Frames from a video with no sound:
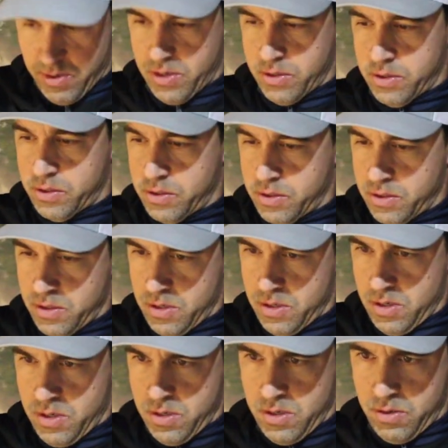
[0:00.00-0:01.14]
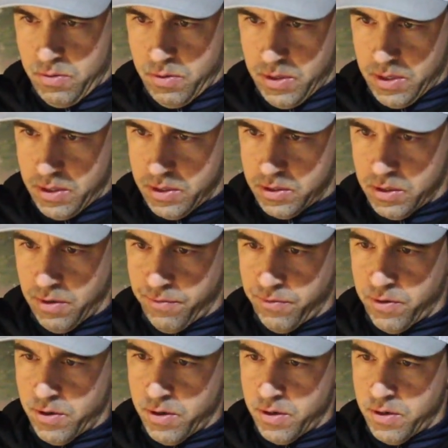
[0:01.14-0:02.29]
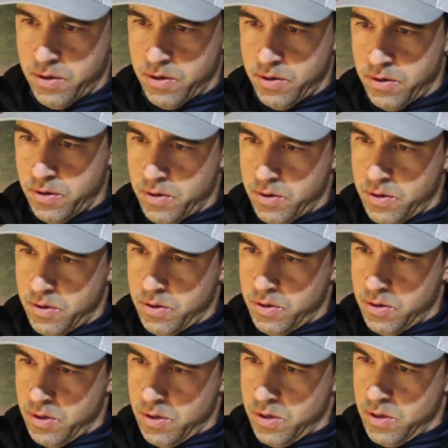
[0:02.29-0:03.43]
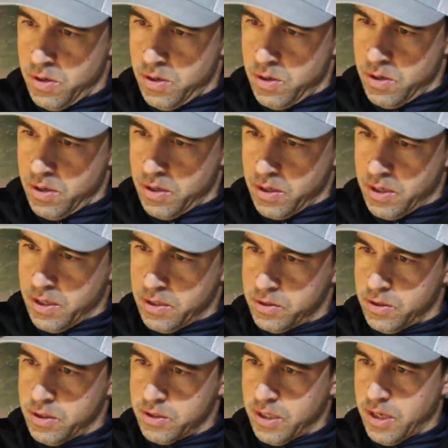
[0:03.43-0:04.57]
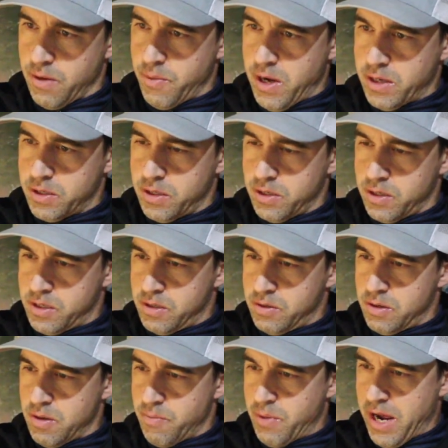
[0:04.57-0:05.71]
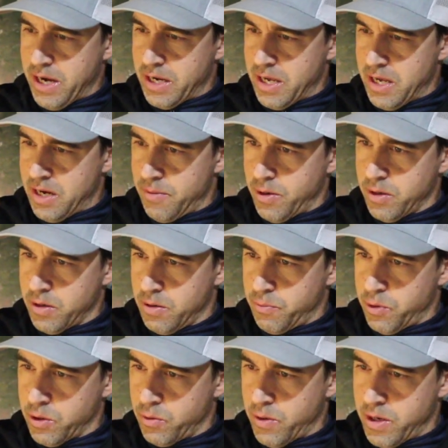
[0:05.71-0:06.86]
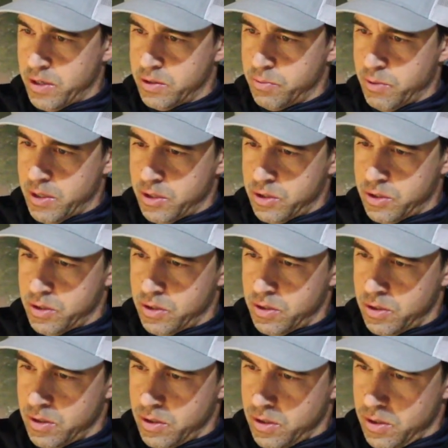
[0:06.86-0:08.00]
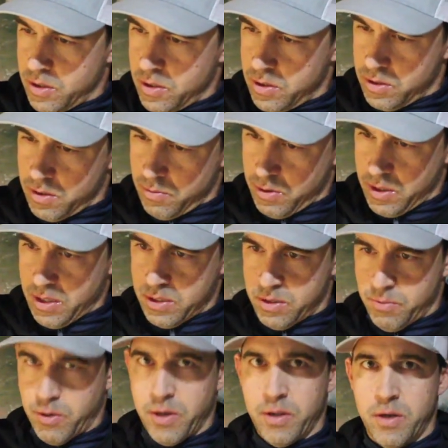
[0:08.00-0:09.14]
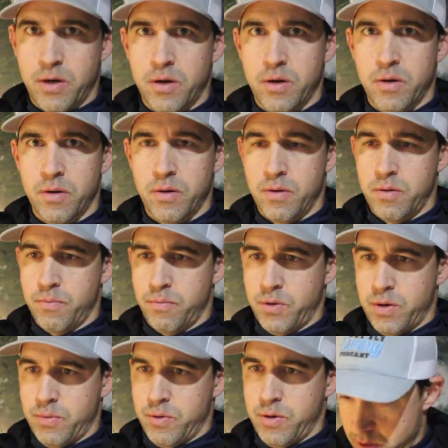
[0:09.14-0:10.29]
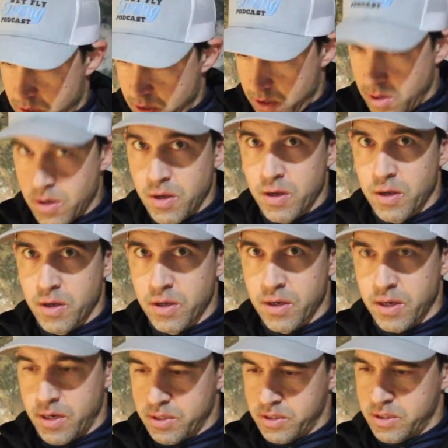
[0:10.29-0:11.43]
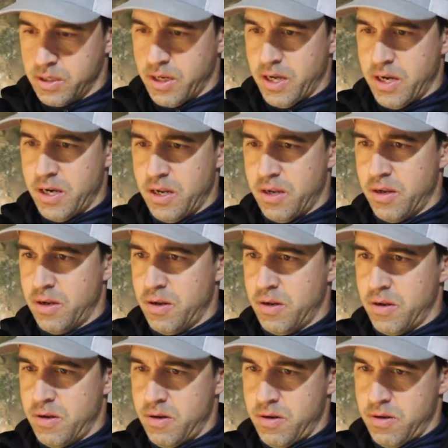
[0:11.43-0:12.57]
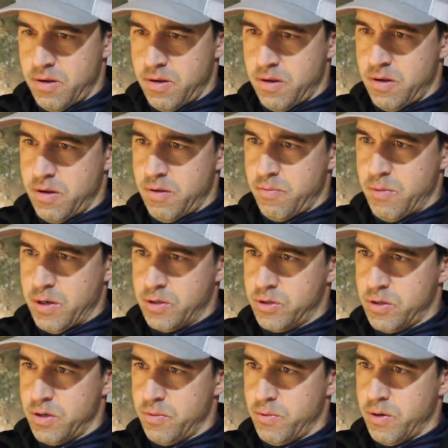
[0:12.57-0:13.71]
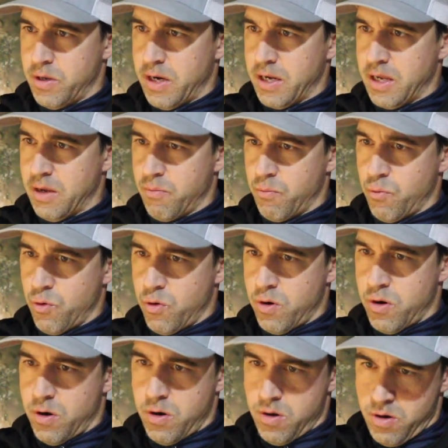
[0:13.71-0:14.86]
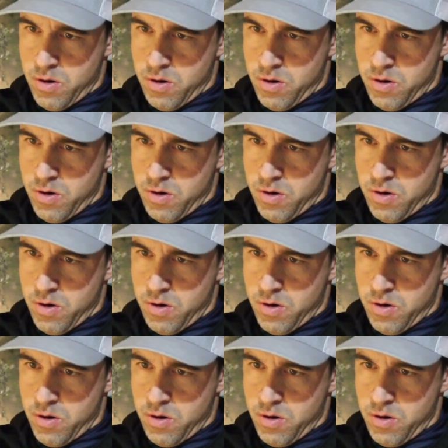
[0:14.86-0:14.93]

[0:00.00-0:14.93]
minutes. You want to get this stuff on. And again, so as I get back to the back end, I'm not going to put quite as much. So I'm going to get some on there, but I'm going to kind of slide it and make sure that I get more